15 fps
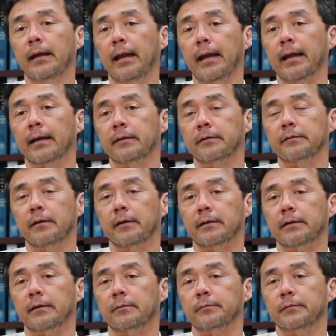And
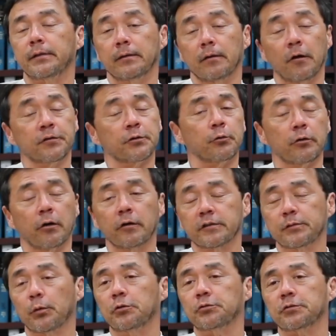also in our
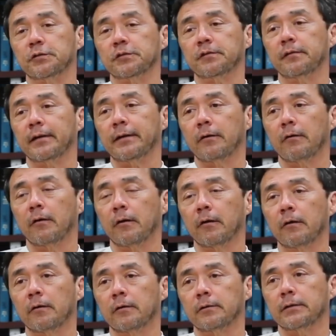exposures, there
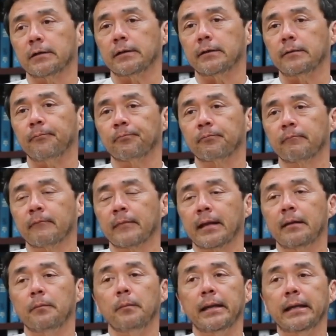are
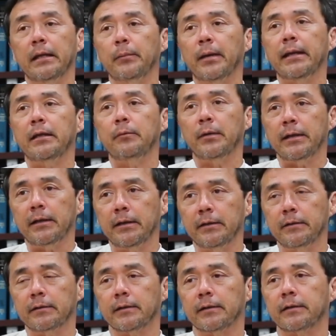
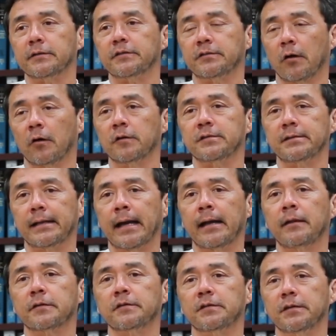many stars and
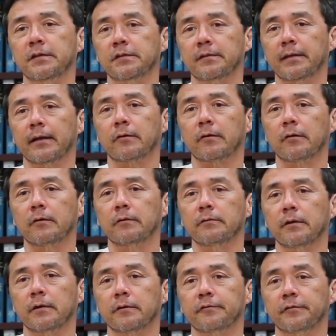galaxies that are
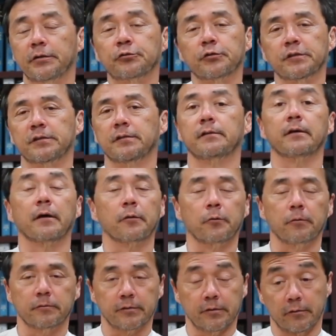of interest to
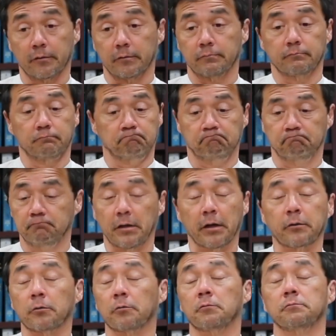the
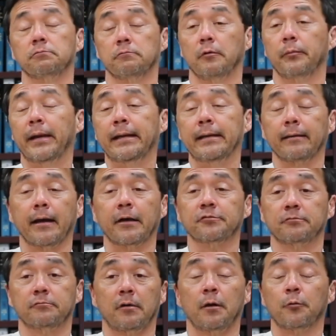other remaining
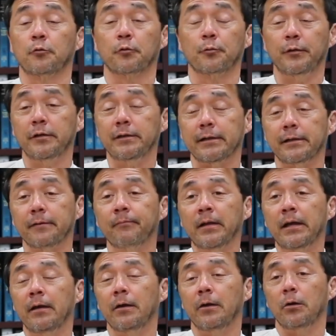astronomical community
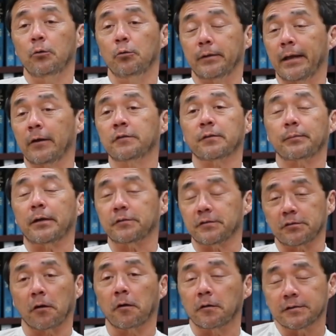who cares about
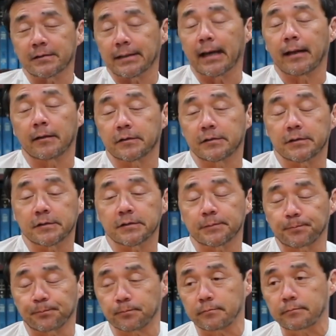stars and galaxies.
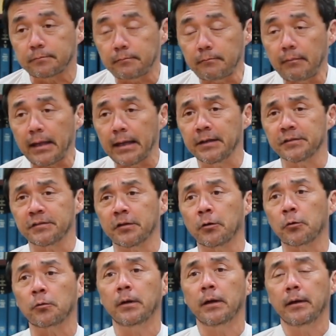And so